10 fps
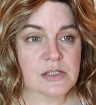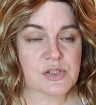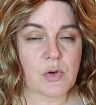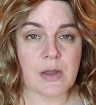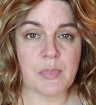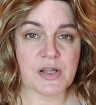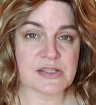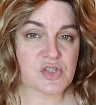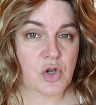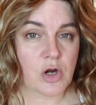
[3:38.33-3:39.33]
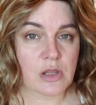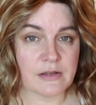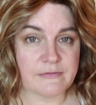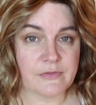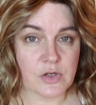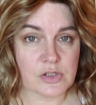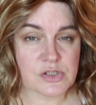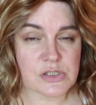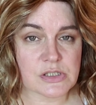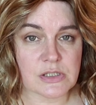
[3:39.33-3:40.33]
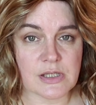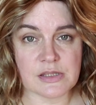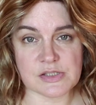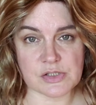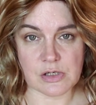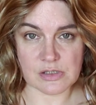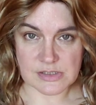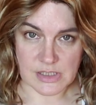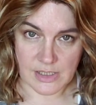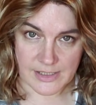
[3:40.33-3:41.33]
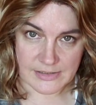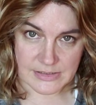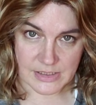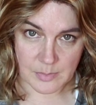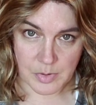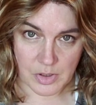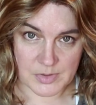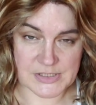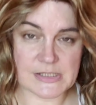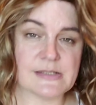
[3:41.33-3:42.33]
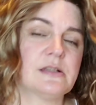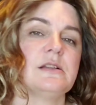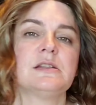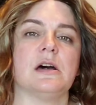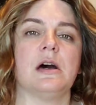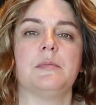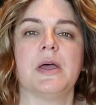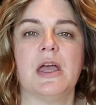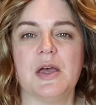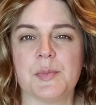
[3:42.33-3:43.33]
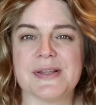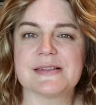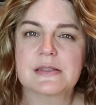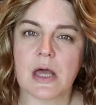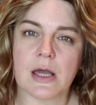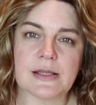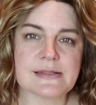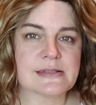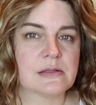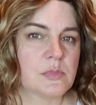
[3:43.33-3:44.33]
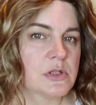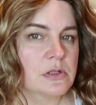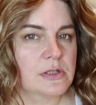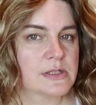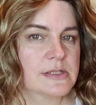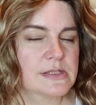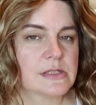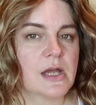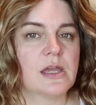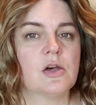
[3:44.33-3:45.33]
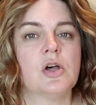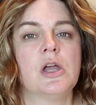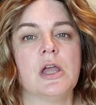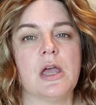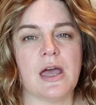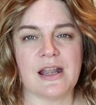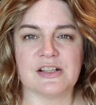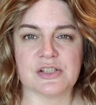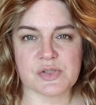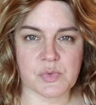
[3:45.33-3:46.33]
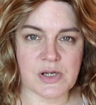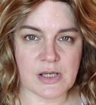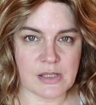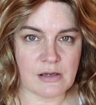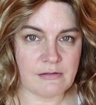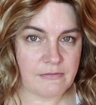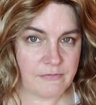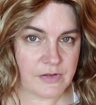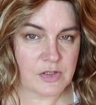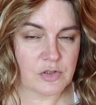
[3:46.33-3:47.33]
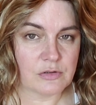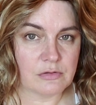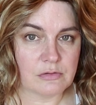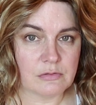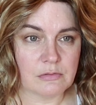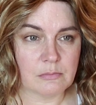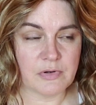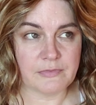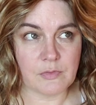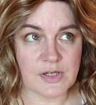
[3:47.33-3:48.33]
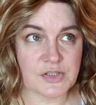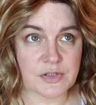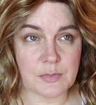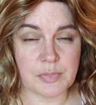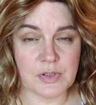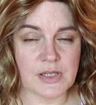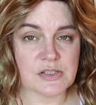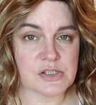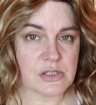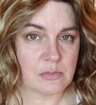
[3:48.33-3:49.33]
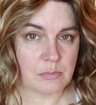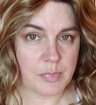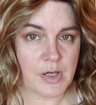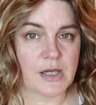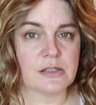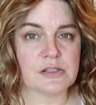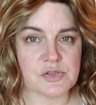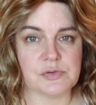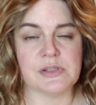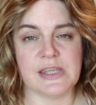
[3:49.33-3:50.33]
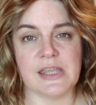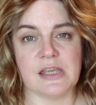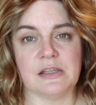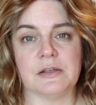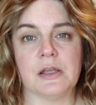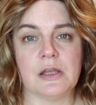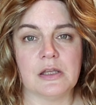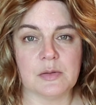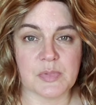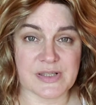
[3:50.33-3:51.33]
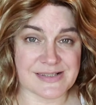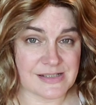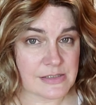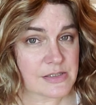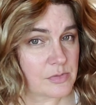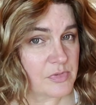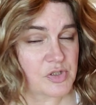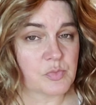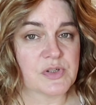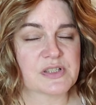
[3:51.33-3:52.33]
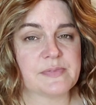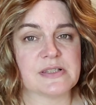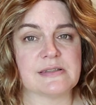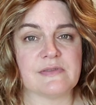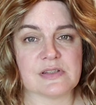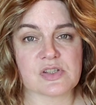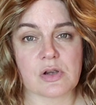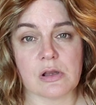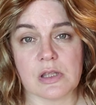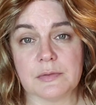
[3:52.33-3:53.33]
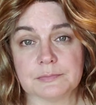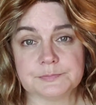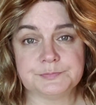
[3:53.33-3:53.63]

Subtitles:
So I bought a scarlet first, and the scarlet's got like a ton of permatease on top, but it's kind of similar to this style, and I just wanted to get a feel before I took the plunge and bought a Julianne, because it is so much more expensive than scarlet.